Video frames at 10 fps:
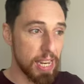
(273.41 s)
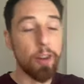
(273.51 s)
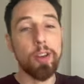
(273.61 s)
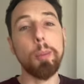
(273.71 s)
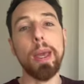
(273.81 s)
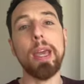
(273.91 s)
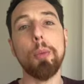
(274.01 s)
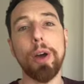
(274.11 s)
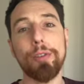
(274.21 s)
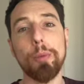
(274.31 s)
how I can make it
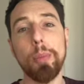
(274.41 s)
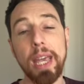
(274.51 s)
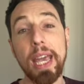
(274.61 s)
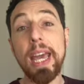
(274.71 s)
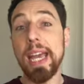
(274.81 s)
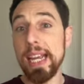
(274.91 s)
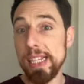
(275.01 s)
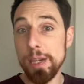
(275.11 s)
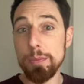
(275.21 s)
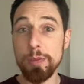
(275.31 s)
work for me in
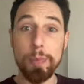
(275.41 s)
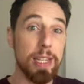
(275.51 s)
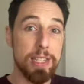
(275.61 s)
terms of me